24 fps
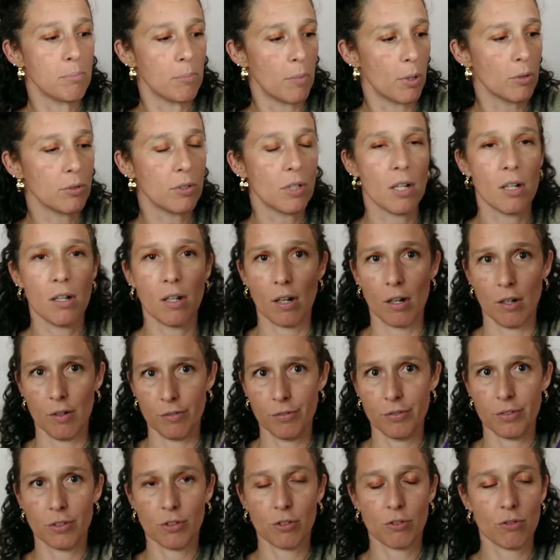model
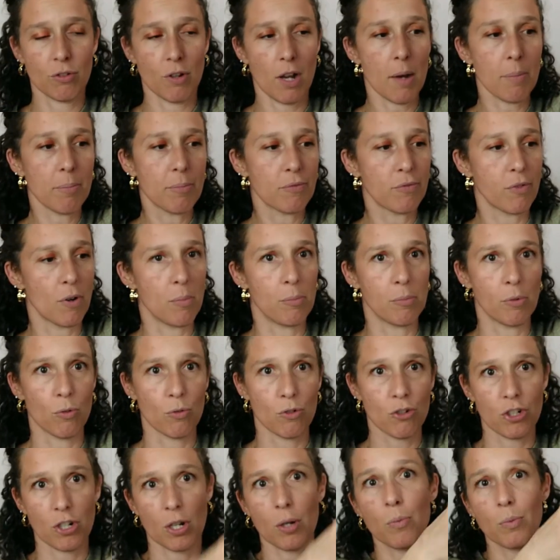of strap from
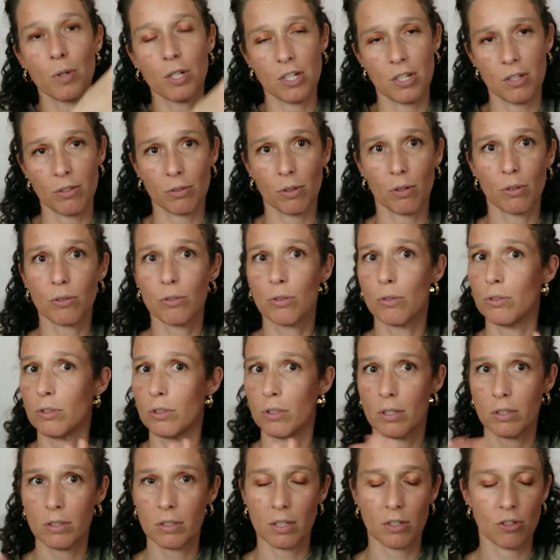Longchamp, which is also
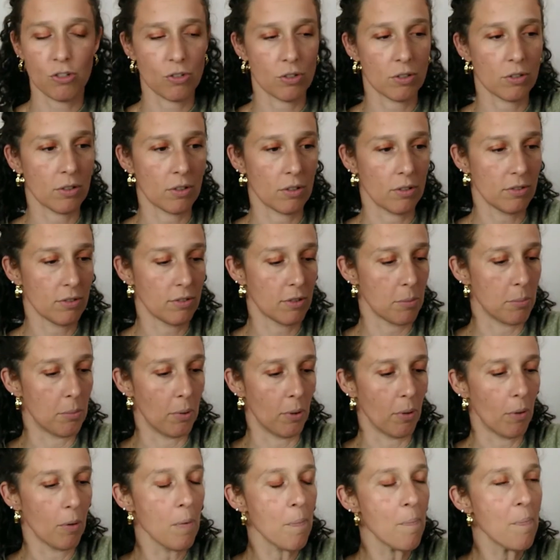not
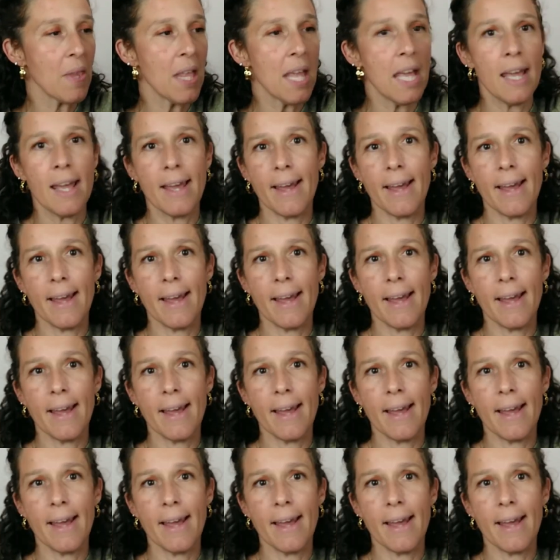adjustable,